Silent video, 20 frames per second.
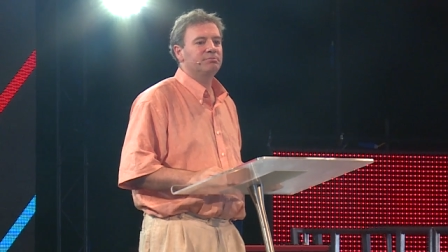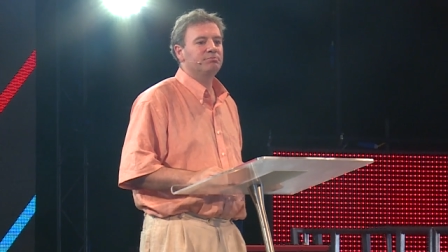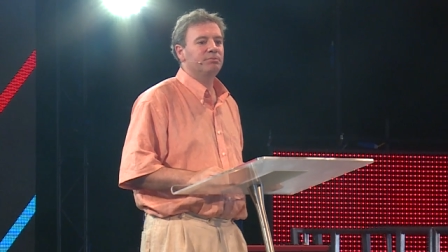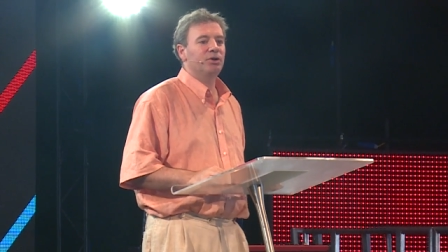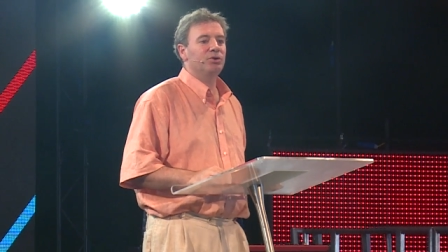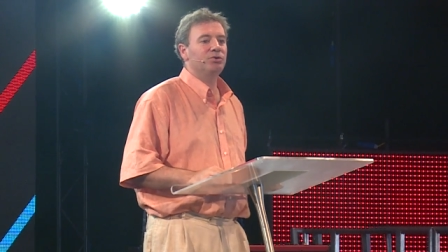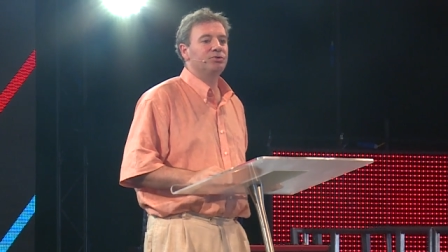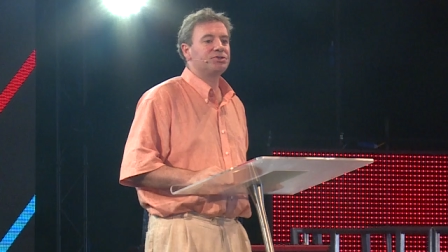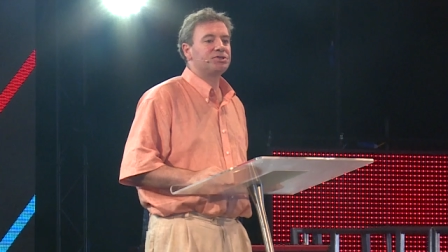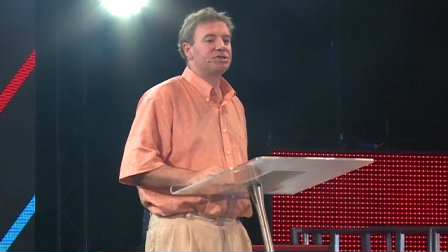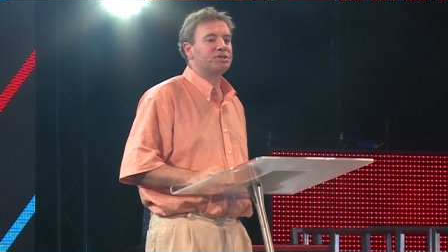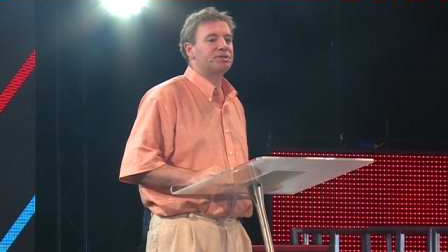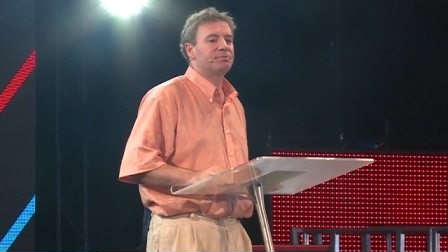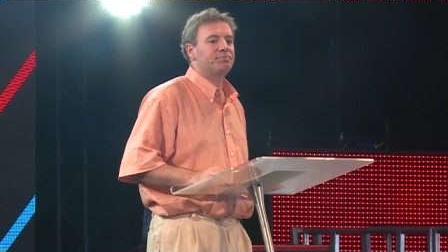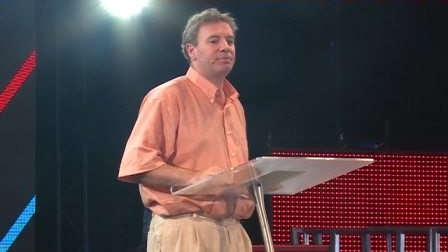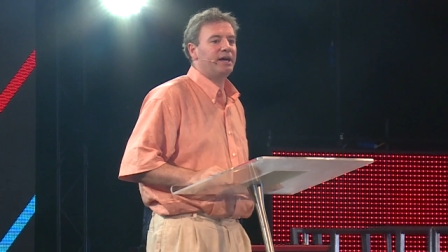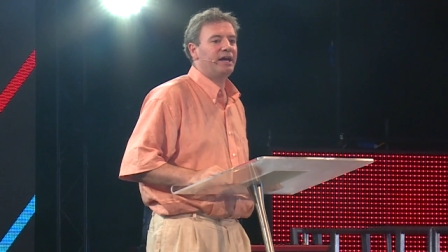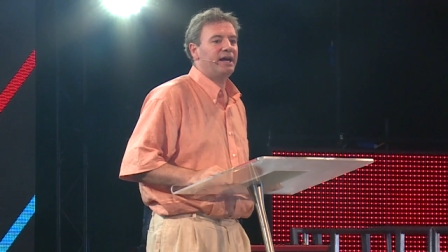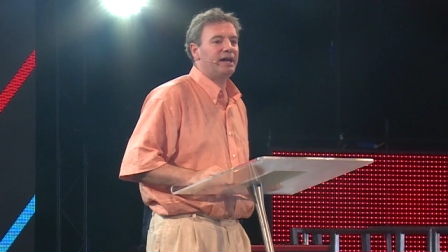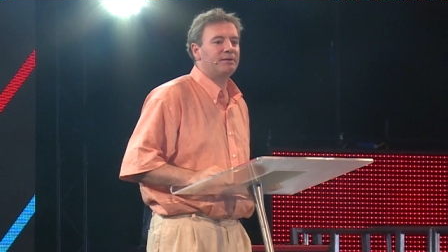most,
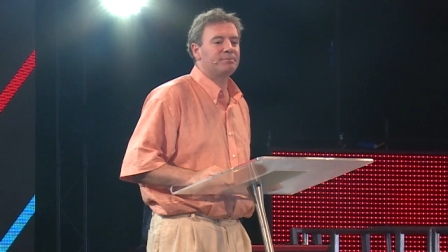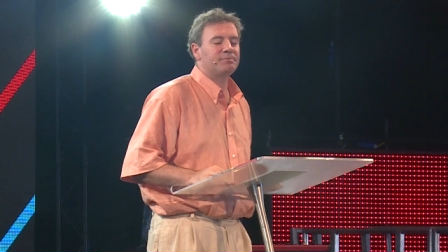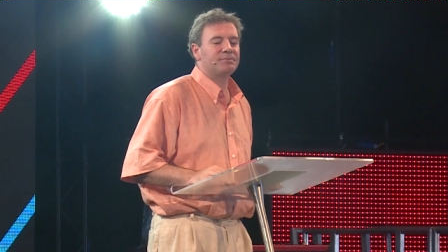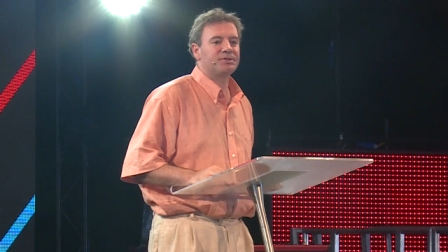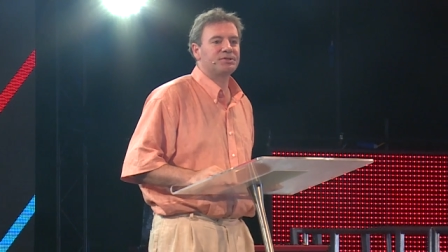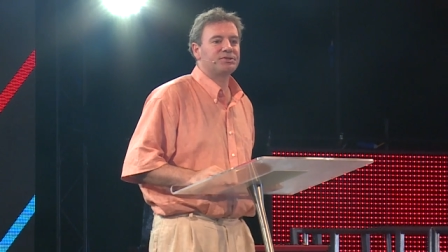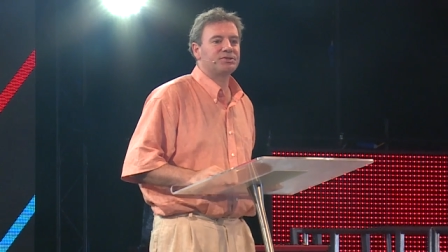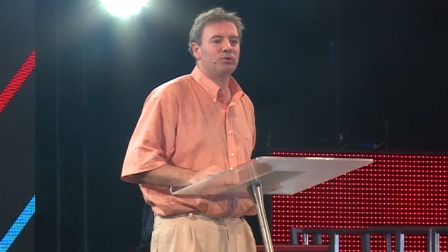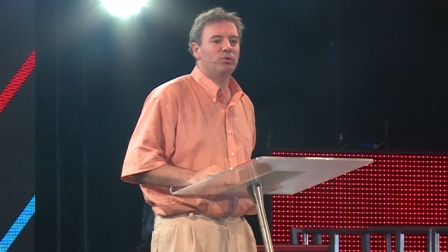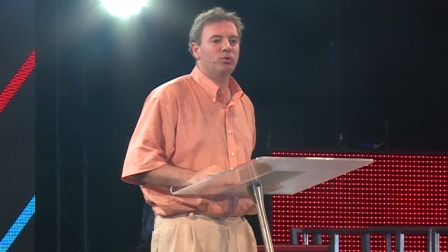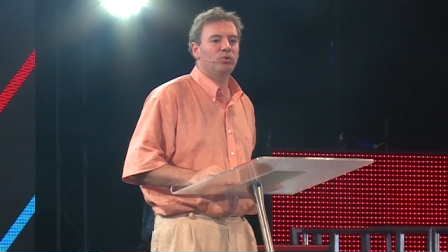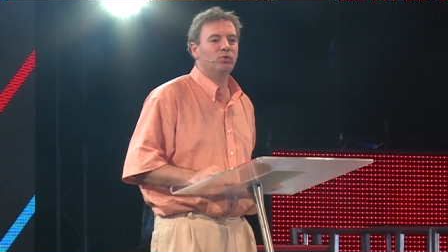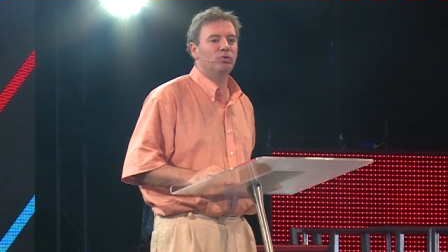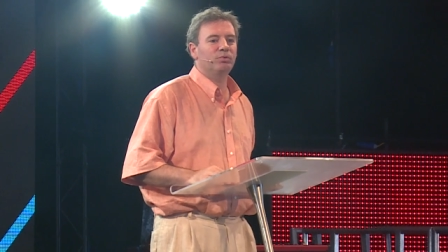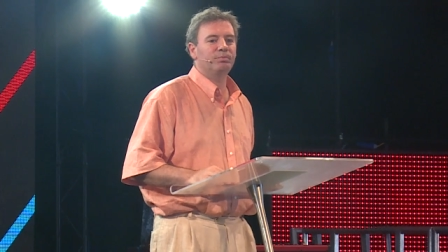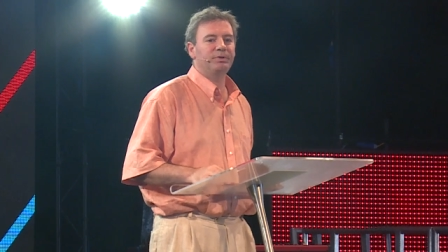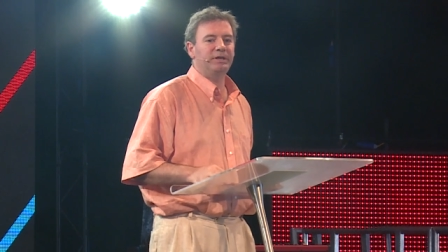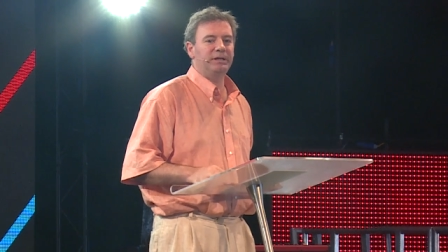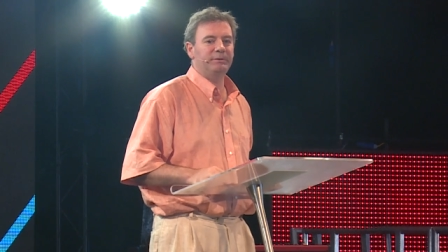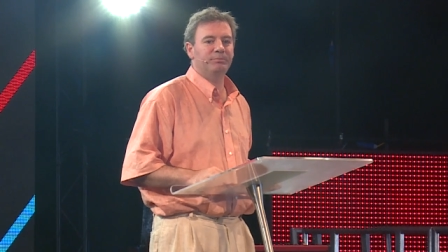perhaps
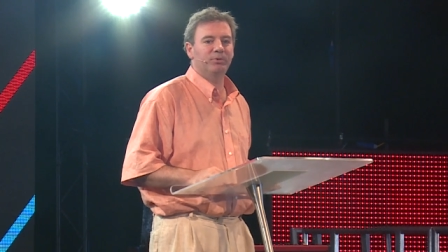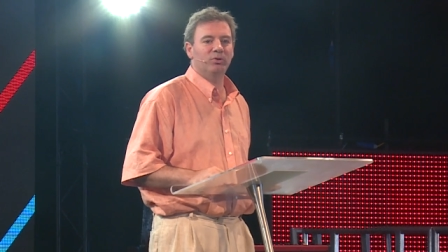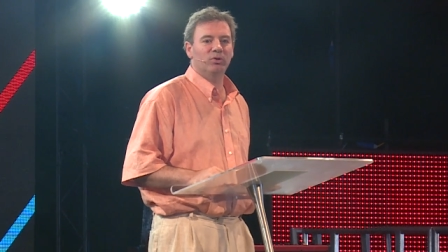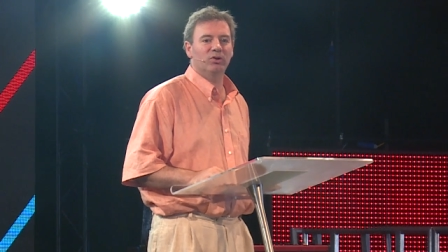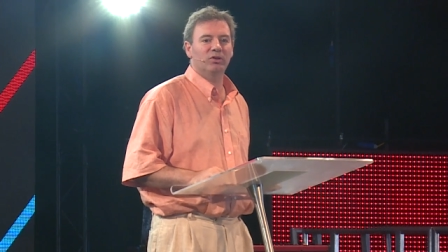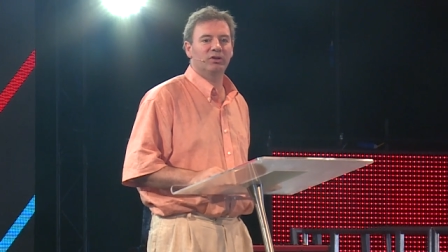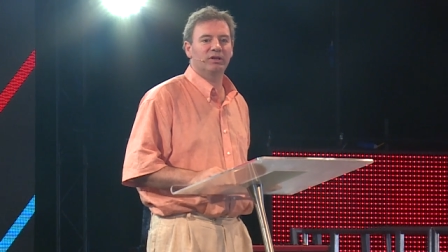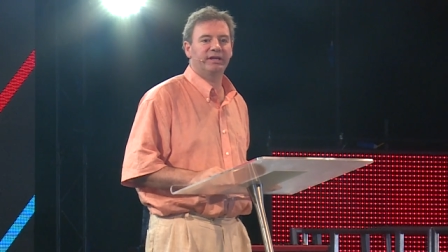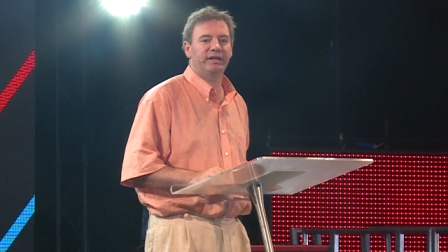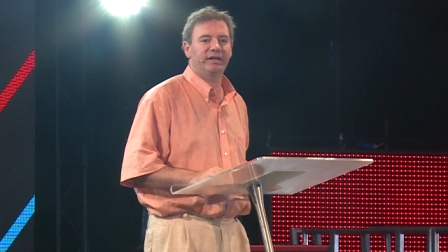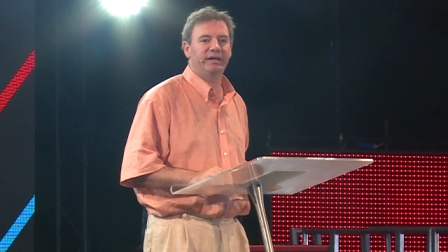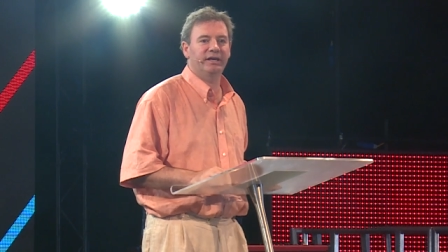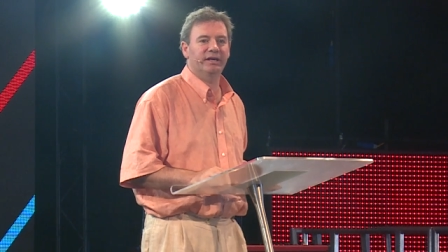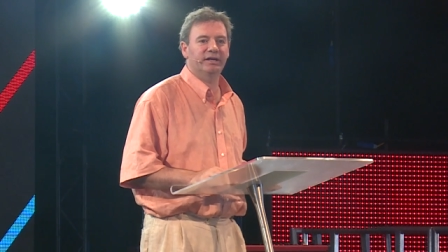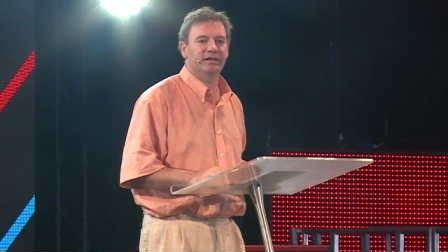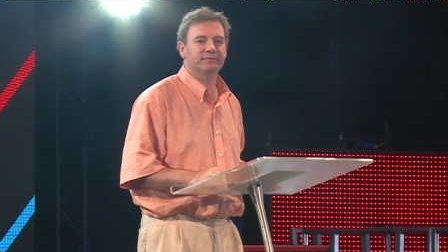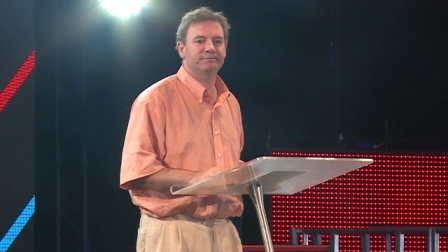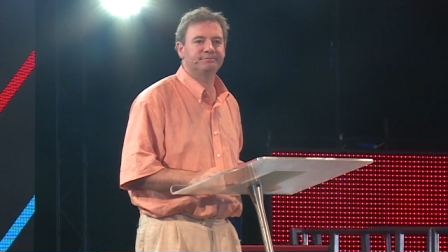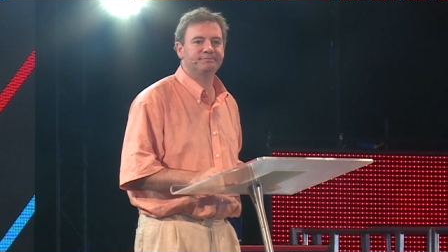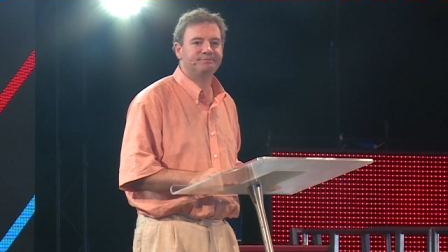all people
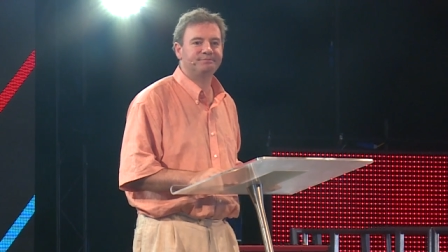here.